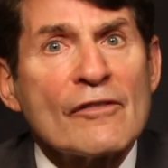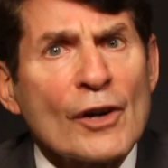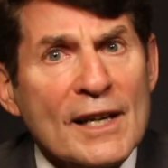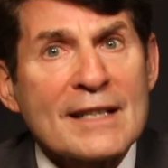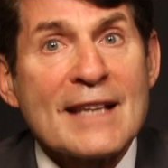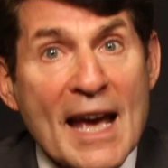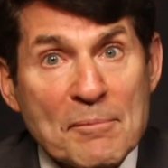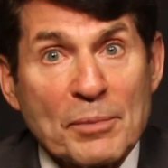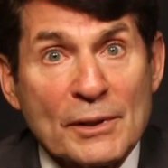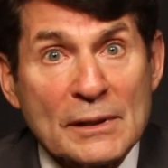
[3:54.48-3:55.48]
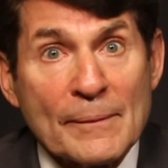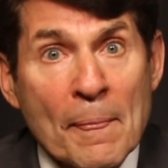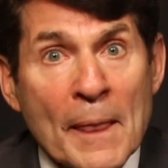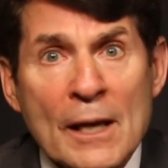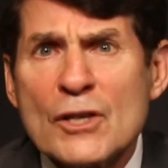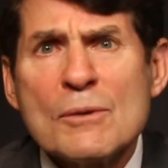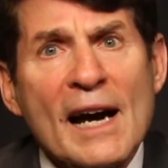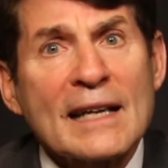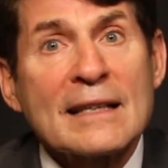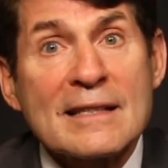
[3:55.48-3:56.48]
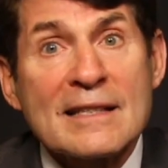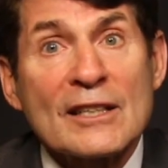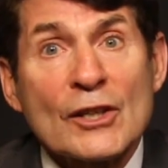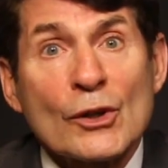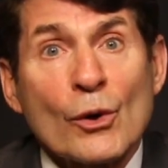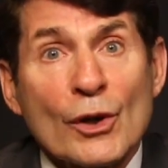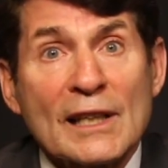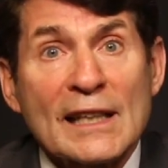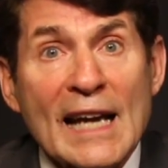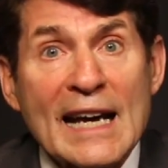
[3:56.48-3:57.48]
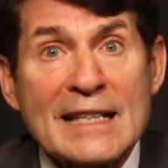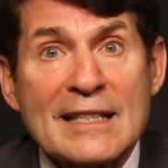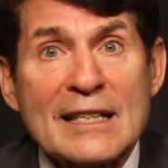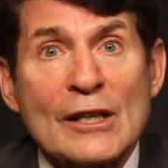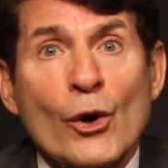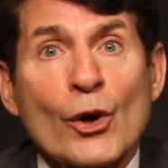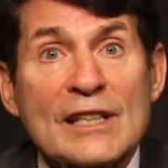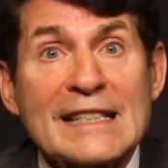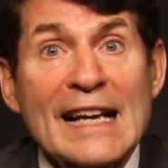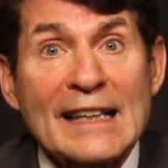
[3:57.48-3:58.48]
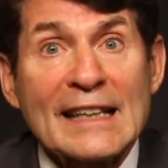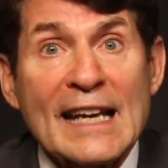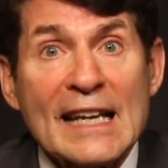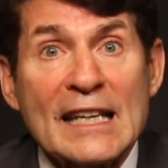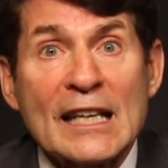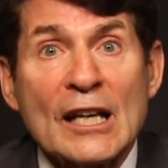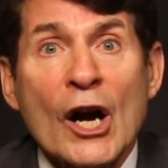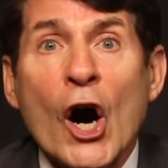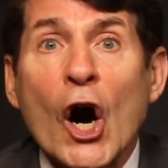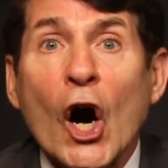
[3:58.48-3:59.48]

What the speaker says: For example, you might consider organizing or delegating